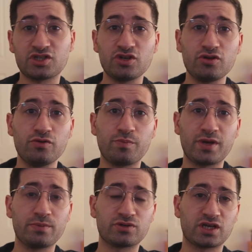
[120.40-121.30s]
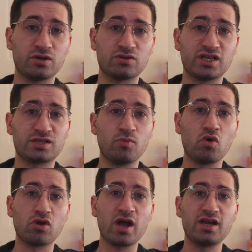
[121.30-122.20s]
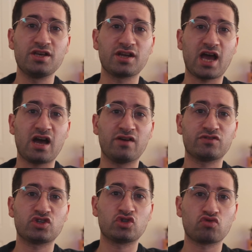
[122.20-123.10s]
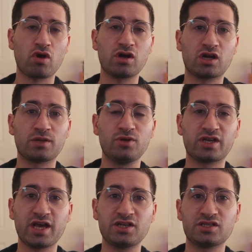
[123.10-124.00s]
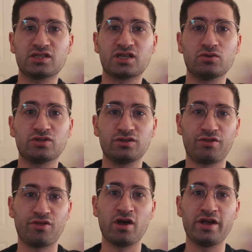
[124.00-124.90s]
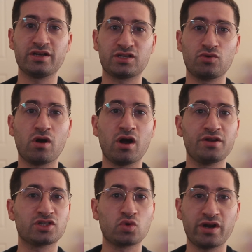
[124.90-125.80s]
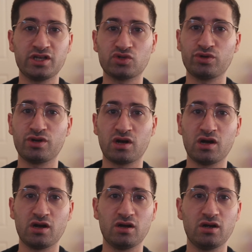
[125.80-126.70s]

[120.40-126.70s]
to people skills, it's more likely you're gonna have stronger communication skills in your 30s than you are in your 20s or younger.